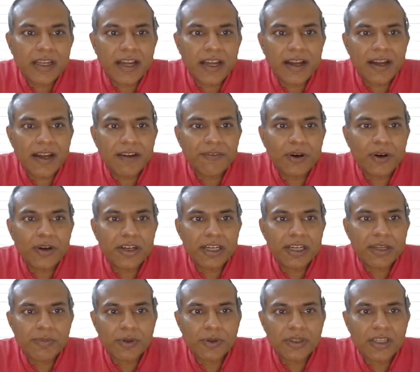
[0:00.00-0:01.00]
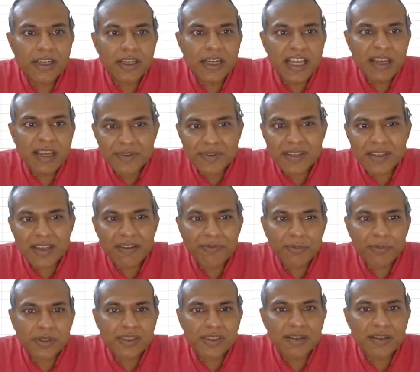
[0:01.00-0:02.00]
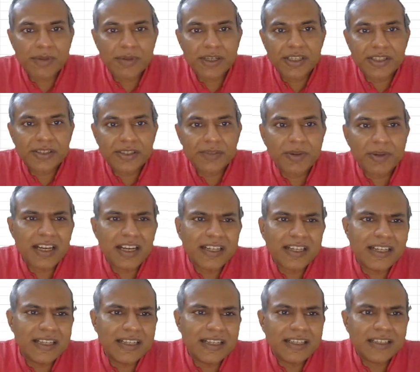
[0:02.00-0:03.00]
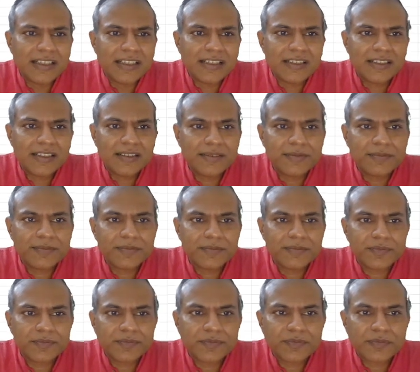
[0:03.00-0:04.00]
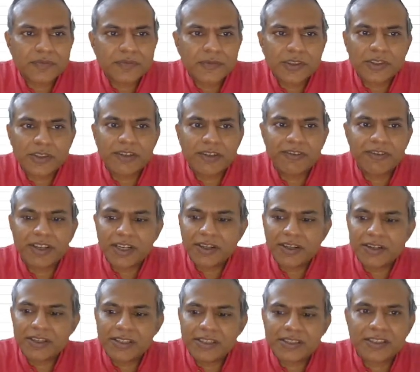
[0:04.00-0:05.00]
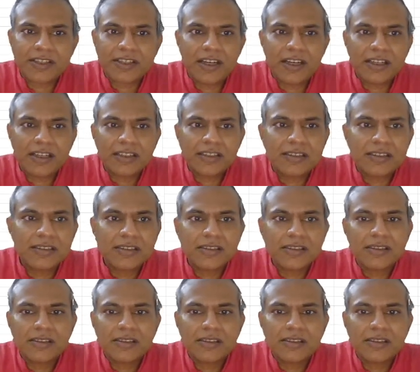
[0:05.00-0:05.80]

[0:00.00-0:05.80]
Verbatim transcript: Yeah, I've already put the names. I've put some addition, but I'll delete it so that we can restart.